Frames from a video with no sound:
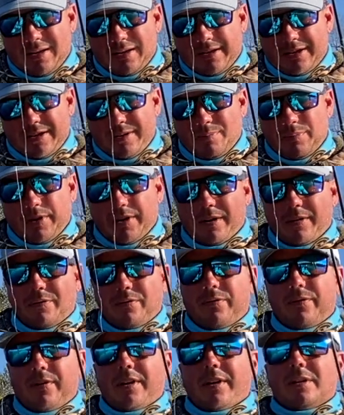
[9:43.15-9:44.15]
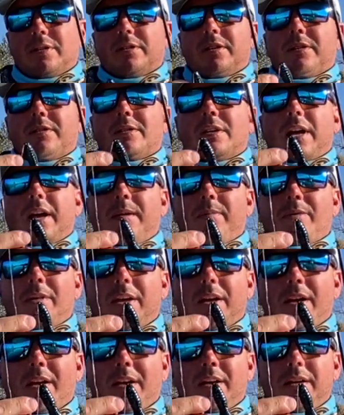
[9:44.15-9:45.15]
some bigger fish. So same
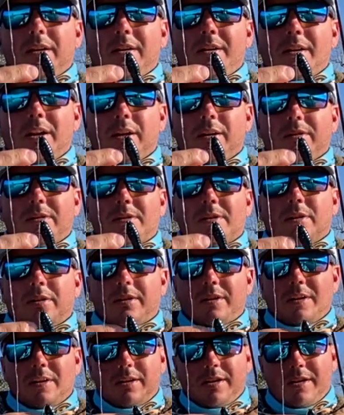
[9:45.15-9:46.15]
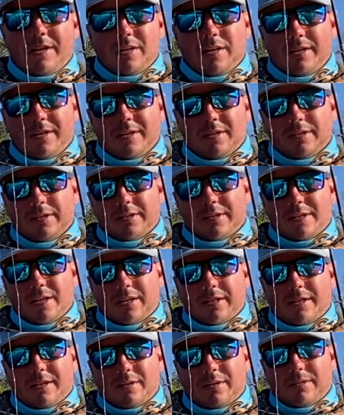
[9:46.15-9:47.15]
thing, nose hook it, just
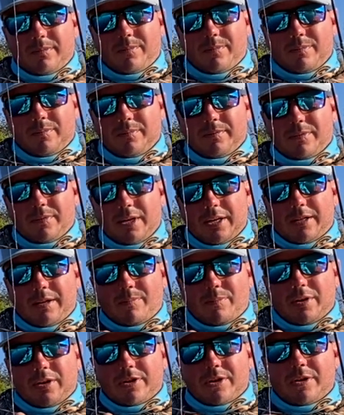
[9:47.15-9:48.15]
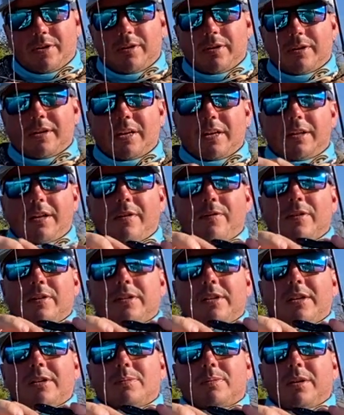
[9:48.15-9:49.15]
like the like the brush hog. The difference
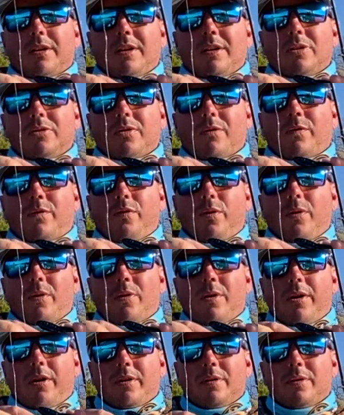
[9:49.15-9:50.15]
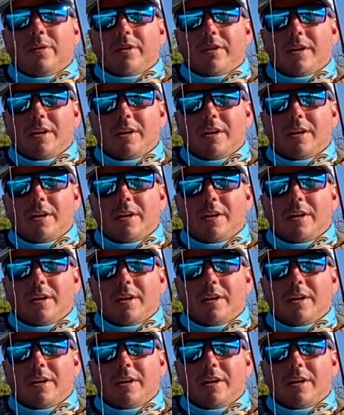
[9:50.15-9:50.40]
is we're going to use a 4-aught hook